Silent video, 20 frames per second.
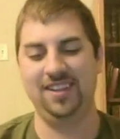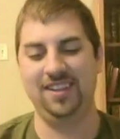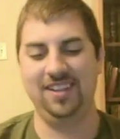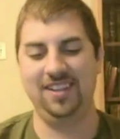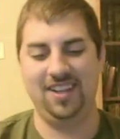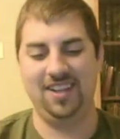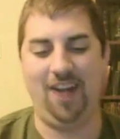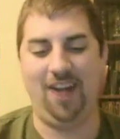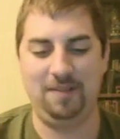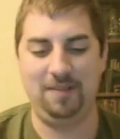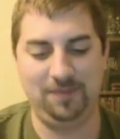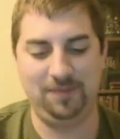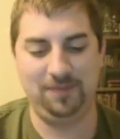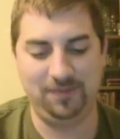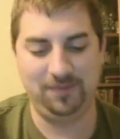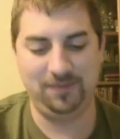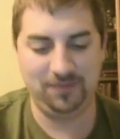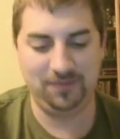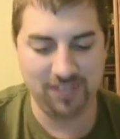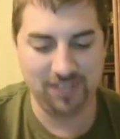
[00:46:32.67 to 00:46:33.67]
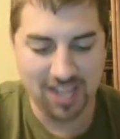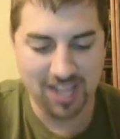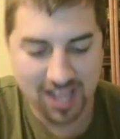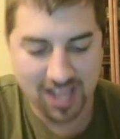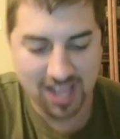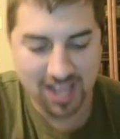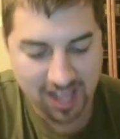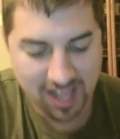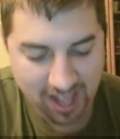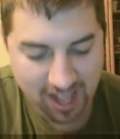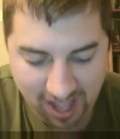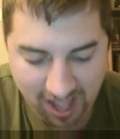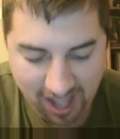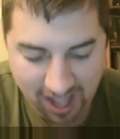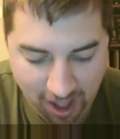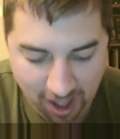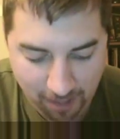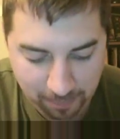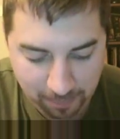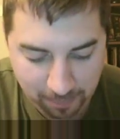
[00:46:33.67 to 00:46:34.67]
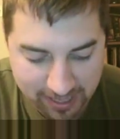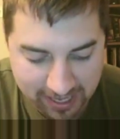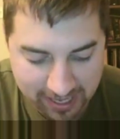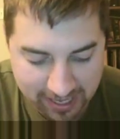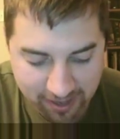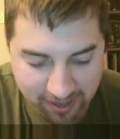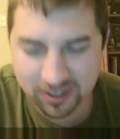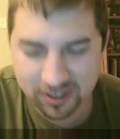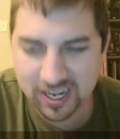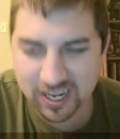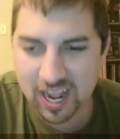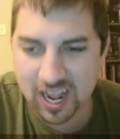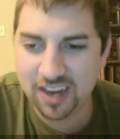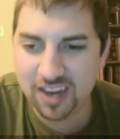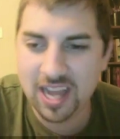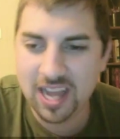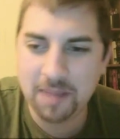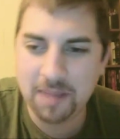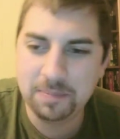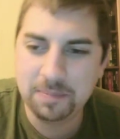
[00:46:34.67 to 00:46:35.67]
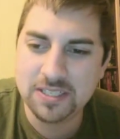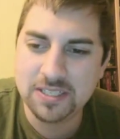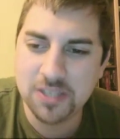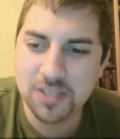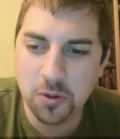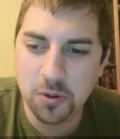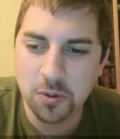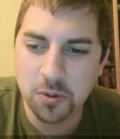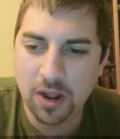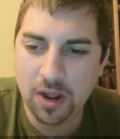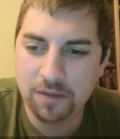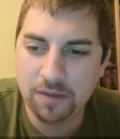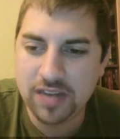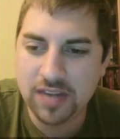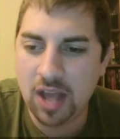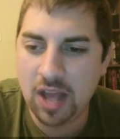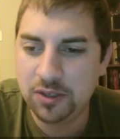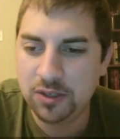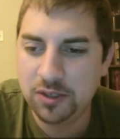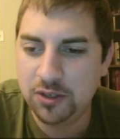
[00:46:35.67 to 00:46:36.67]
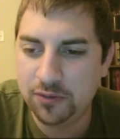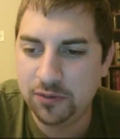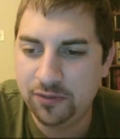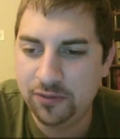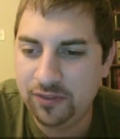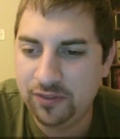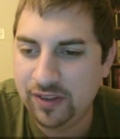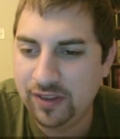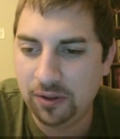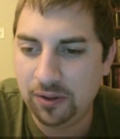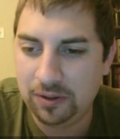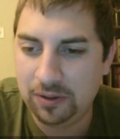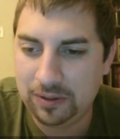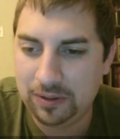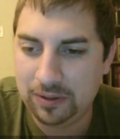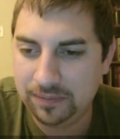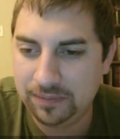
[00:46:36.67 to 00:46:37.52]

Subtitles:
All right. Appeared on an episode of Dr. Phil.